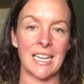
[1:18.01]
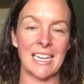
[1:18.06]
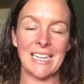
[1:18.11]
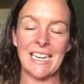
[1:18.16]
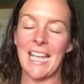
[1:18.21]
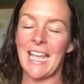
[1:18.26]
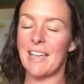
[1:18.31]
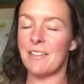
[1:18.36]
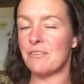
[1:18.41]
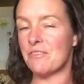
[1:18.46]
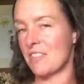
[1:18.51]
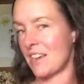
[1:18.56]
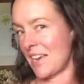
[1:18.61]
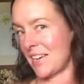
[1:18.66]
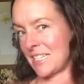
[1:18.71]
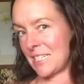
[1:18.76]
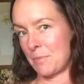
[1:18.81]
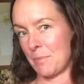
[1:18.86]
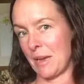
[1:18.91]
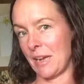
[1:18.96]
in every
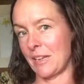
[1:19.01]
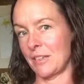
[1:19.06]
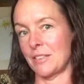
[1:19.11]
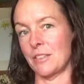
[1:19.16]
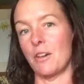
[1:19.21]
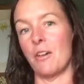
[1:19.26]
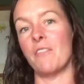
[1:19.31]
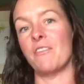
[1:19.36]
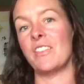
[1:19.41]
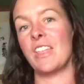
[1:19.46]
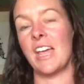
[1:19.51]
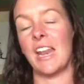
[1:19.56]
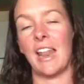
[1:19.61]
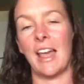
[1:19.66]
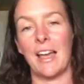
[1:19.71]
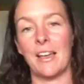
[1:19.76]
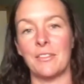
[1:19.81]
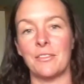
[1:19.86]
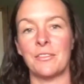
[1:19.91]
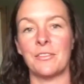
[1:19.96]
aspect of their
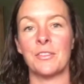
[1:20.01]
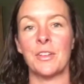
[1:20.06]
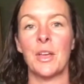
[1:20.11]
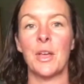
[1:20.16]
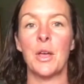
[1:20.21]
life,